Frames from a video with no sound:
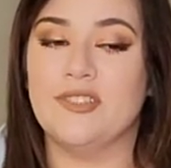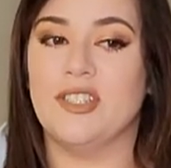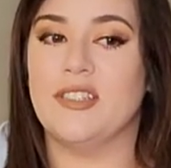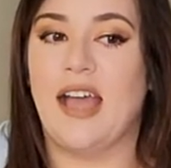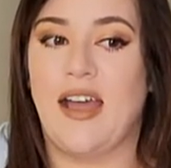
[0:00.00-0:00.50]

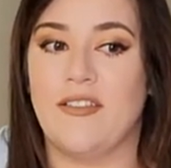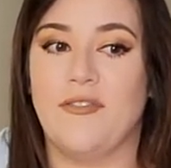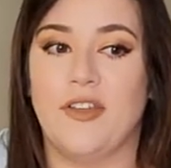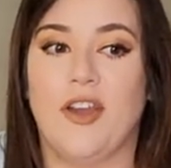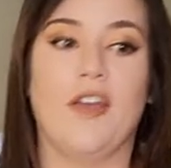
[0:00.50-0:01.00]
Just had to
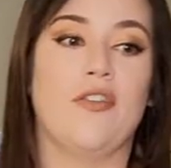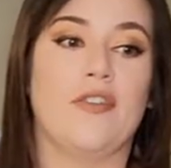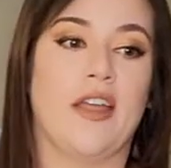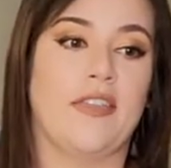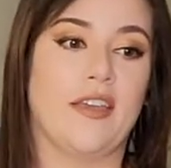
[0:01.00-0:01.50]
figure out the
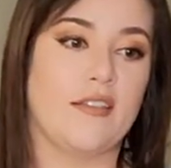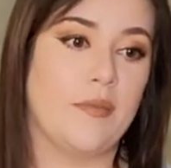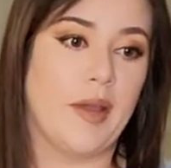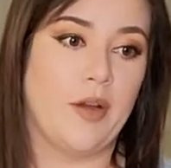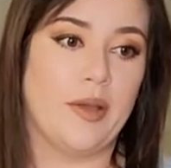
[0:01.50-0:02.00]
right things
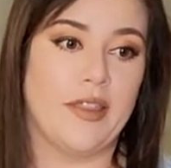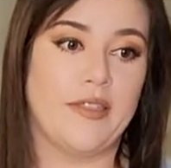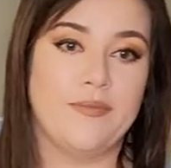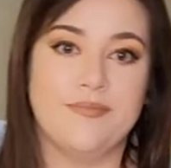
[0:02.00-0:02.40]
to pair with.